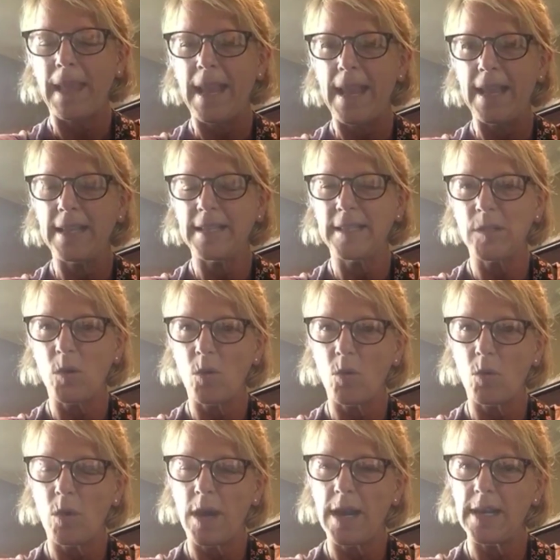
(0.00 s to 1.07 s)
and
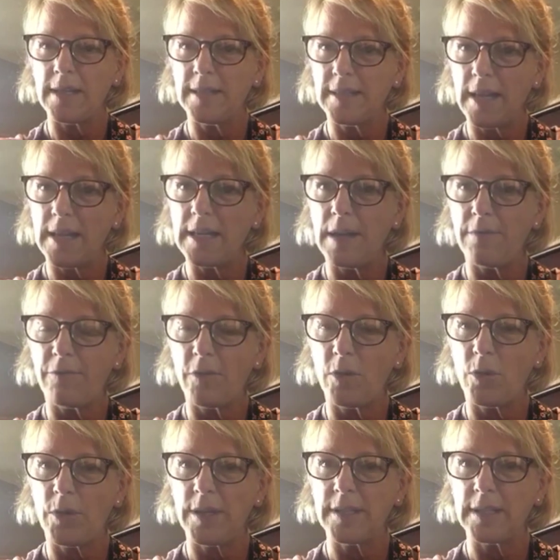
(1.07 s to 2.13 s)
so I signed up for
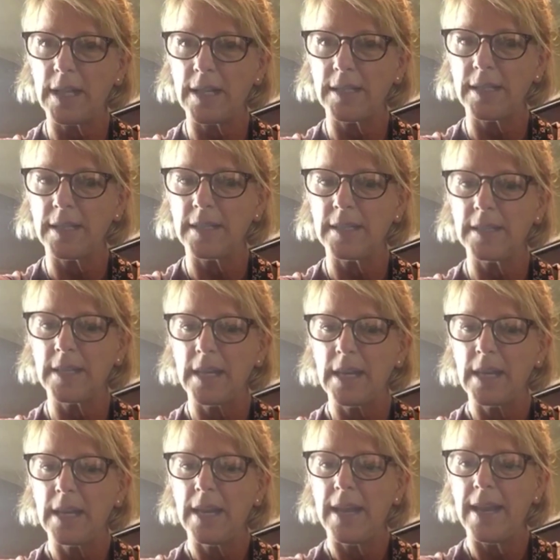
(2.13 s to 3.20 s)
Lauren's lessons,
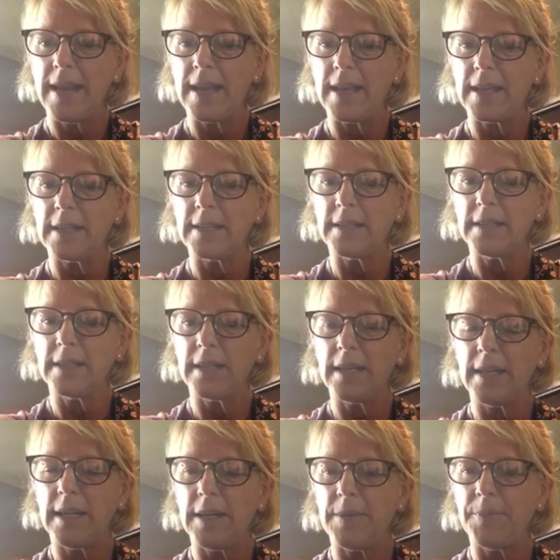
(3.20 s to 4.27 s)
and
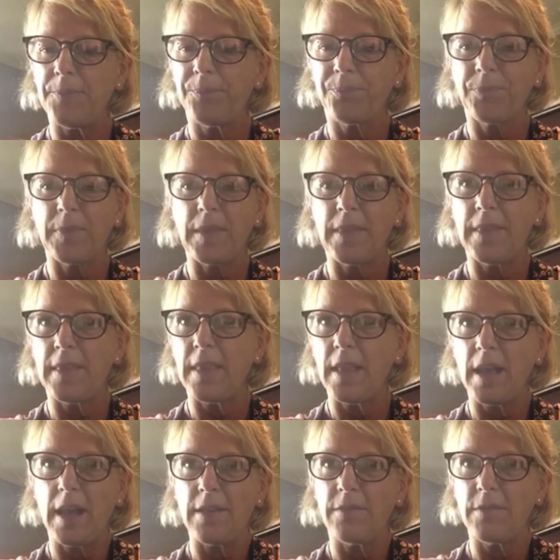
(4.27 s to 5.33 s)
um,
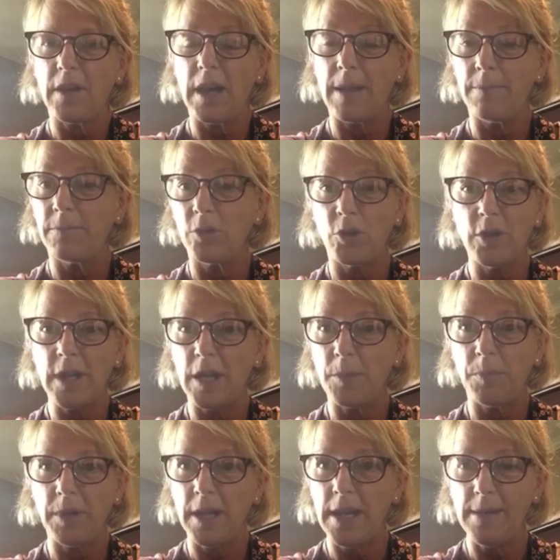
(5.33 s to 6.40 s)
I've I've learned how to
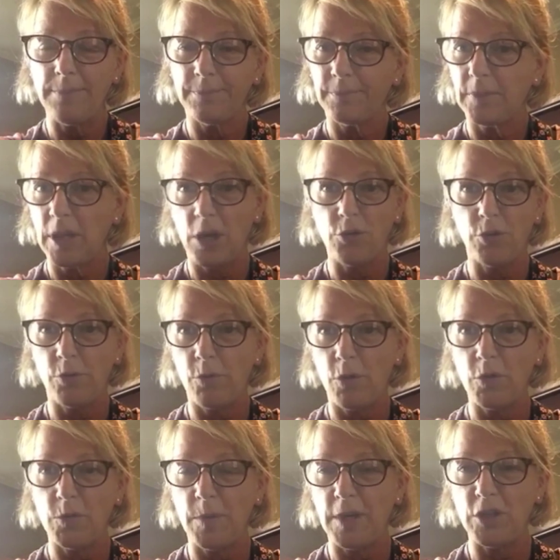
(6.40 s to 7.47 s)
play Country
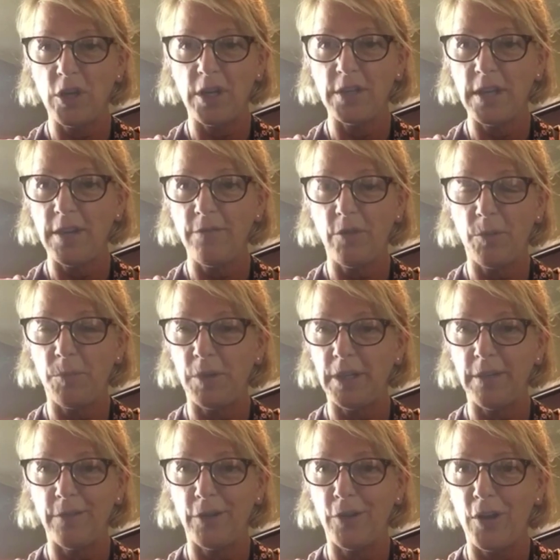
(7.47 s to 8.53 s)
Roads by John Denver.
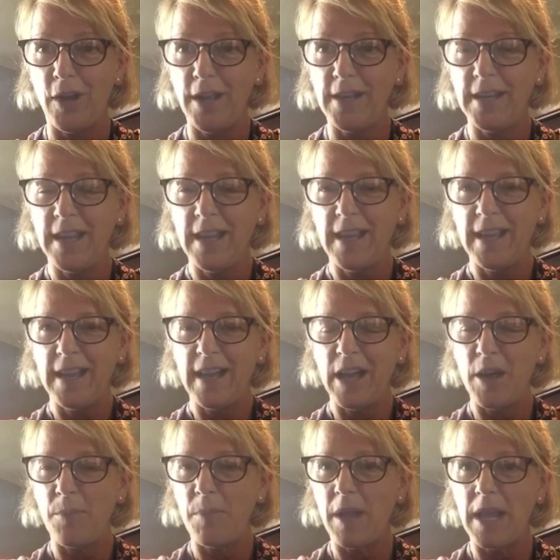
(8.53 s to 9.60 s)
Believe it or not,
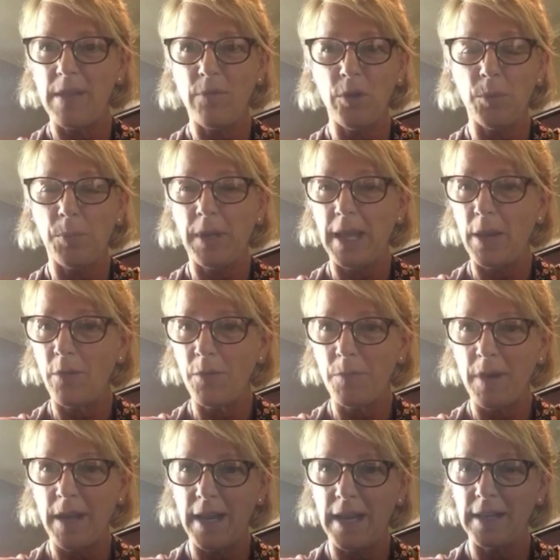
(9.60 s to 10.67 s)
um, able to play with
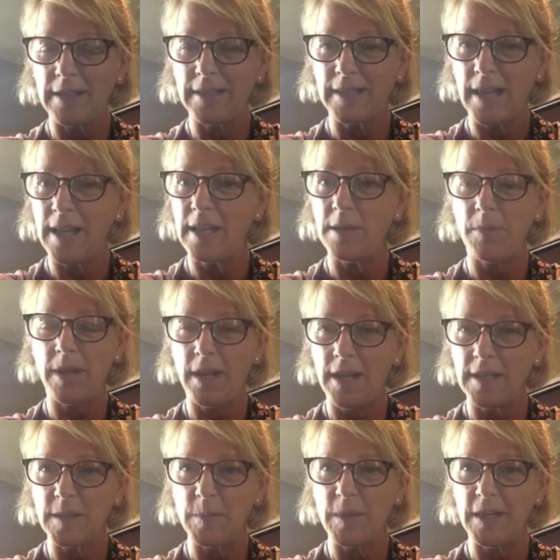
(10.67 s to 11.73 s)
my son and my
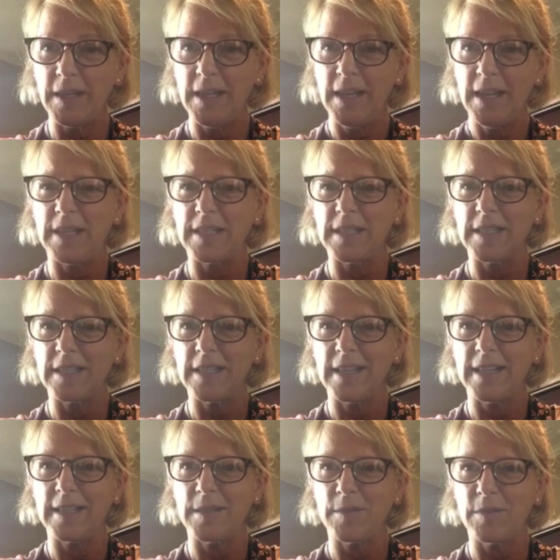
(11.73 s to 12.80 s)
husband. It's
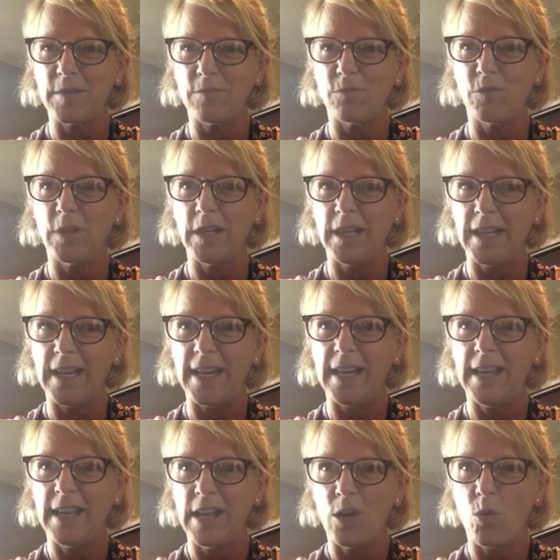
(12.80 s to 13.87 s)
it's
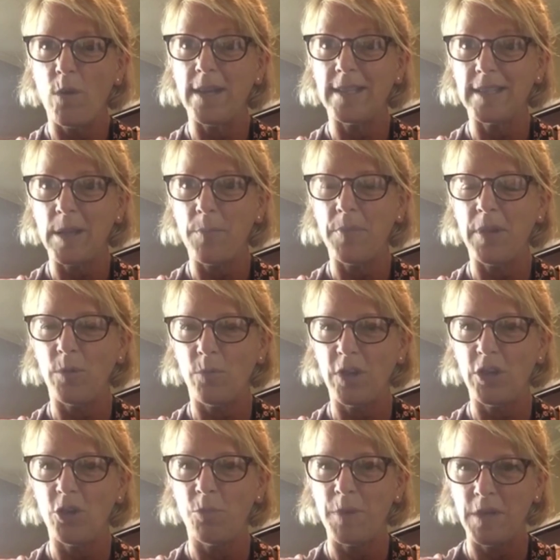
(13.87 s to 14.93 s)
really quite something
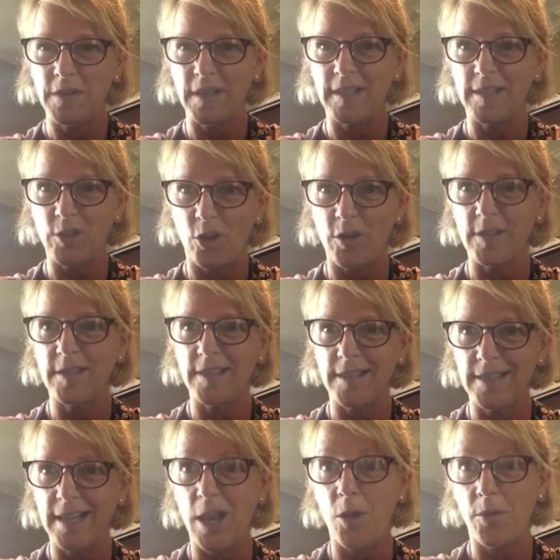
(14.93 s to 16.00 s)
when your music starts to
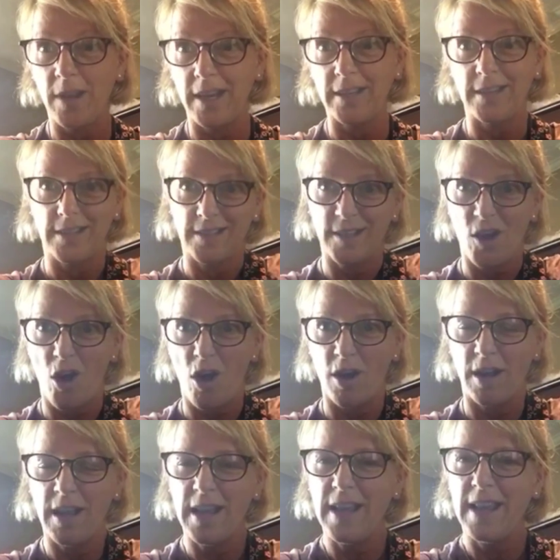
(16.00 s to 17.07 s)
sound like the
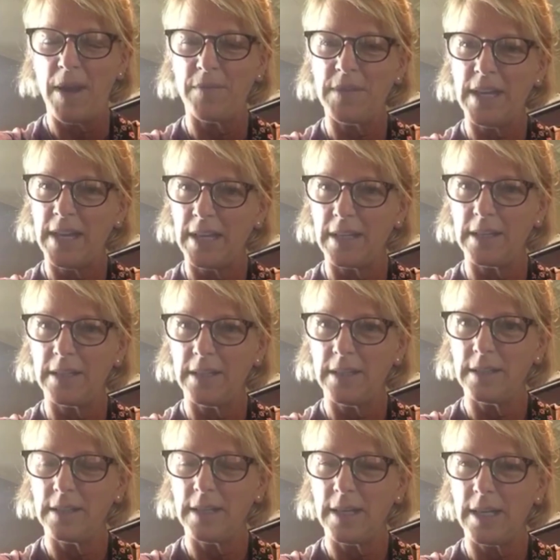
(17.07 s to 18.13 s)
song. I've taken
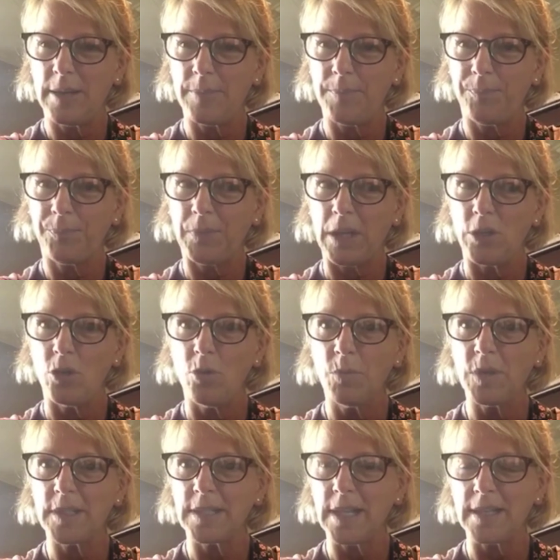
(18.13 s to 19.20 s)
um,
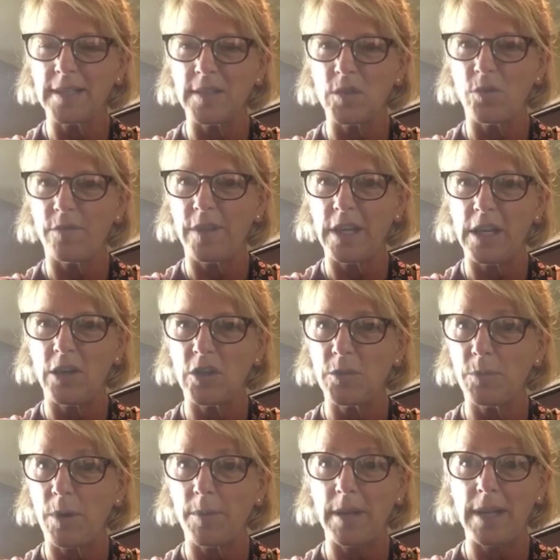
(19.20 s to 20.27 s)
numerous lessons over the years,
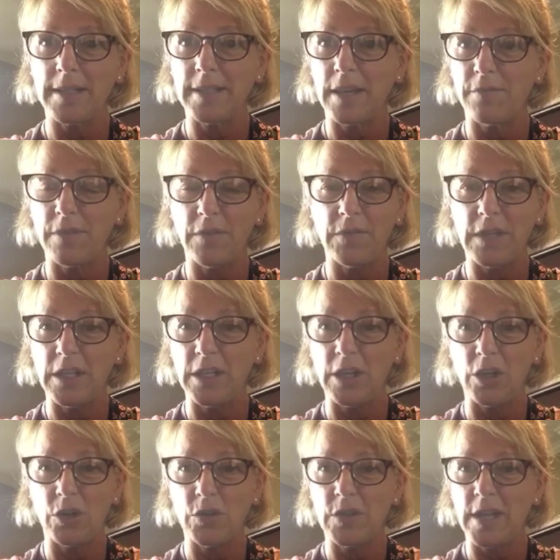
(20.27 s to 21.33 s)
probably last 10, 15
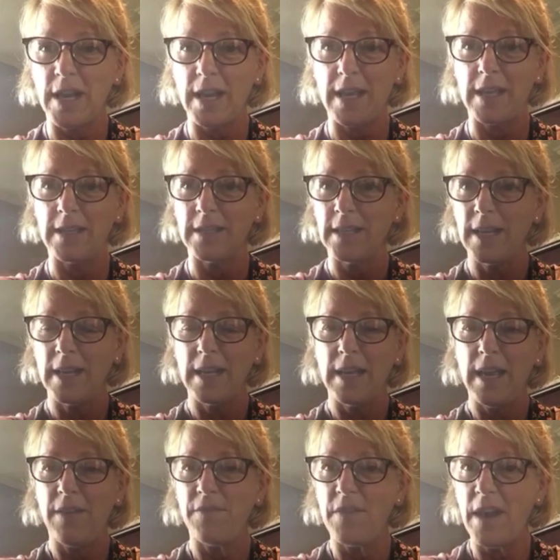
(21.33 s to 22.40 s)
years, and
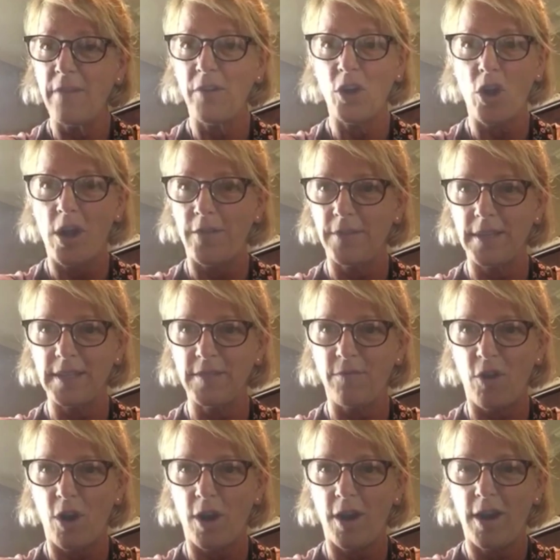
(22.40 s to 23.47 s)
have never gotten this
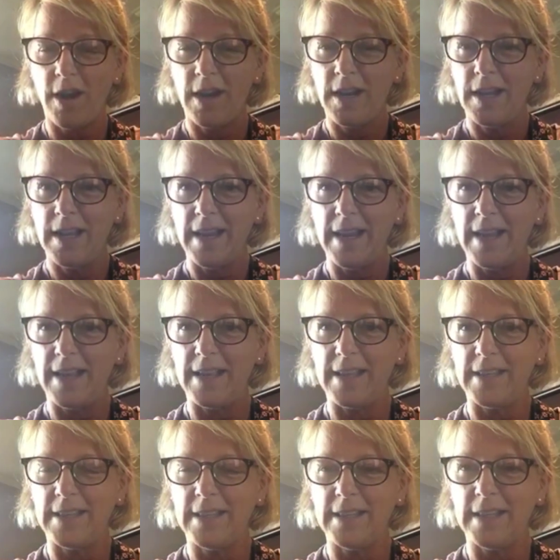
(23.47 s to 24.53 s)
far
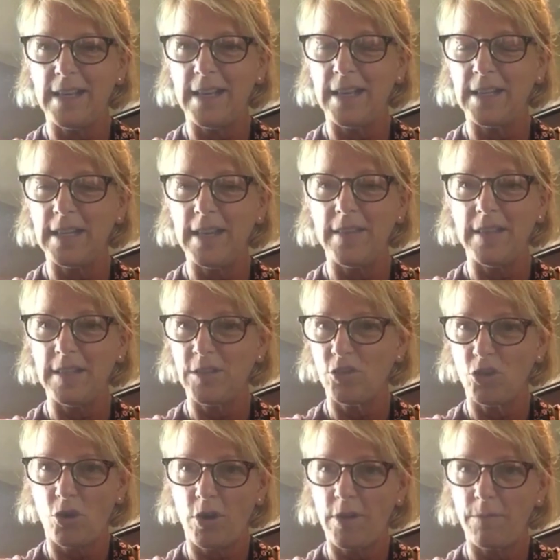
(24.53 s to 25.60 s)
and uh, in this
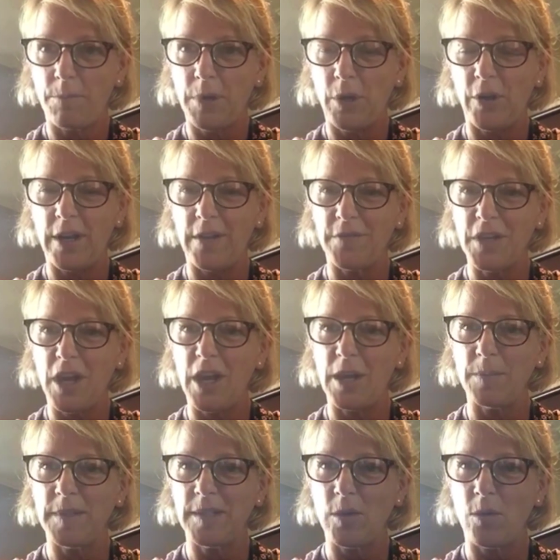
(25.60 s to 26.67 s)
short period of
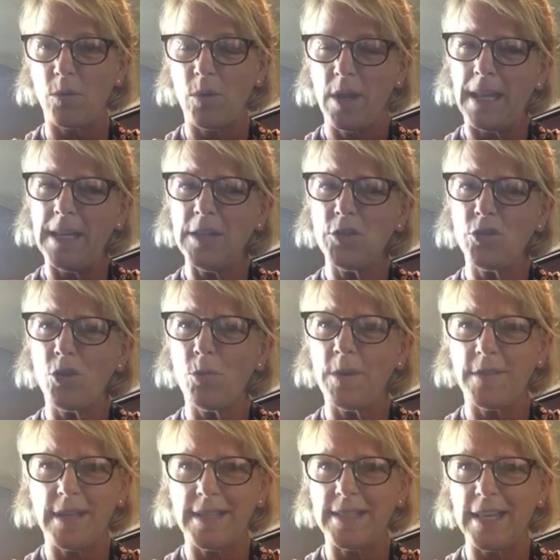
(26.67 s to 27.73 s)
time. So it is true
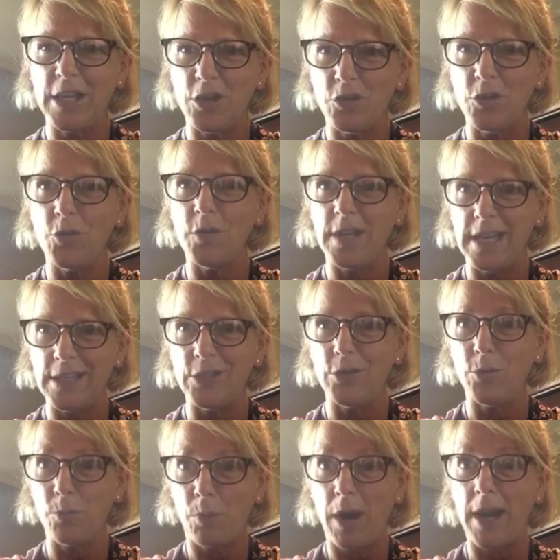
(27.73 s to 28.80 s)
what they say. You do need
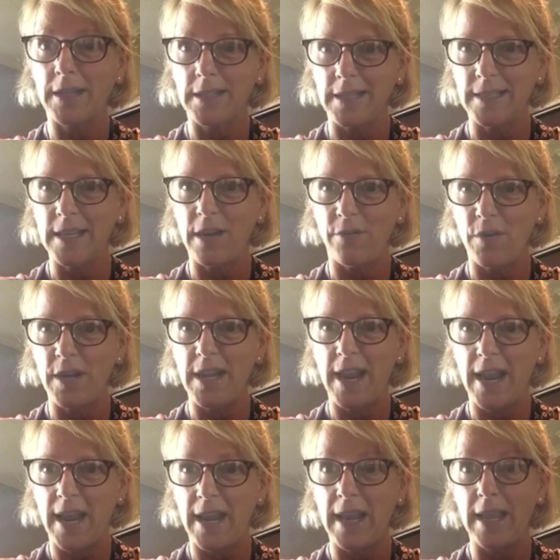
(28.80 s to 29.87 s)
to practice every
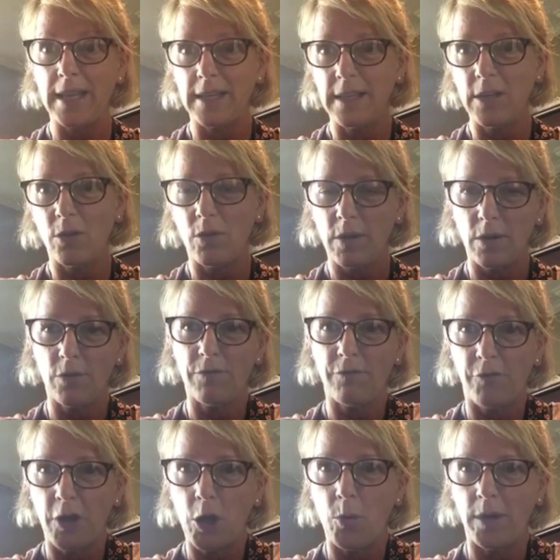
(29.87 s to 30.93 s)
day, at, you know, or
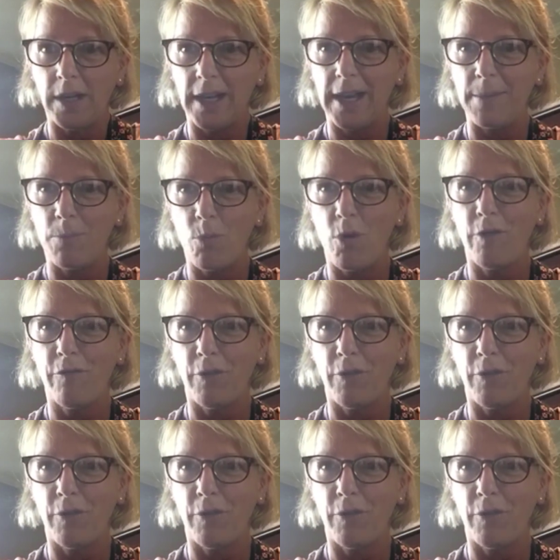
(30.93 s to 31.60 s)
frequently, more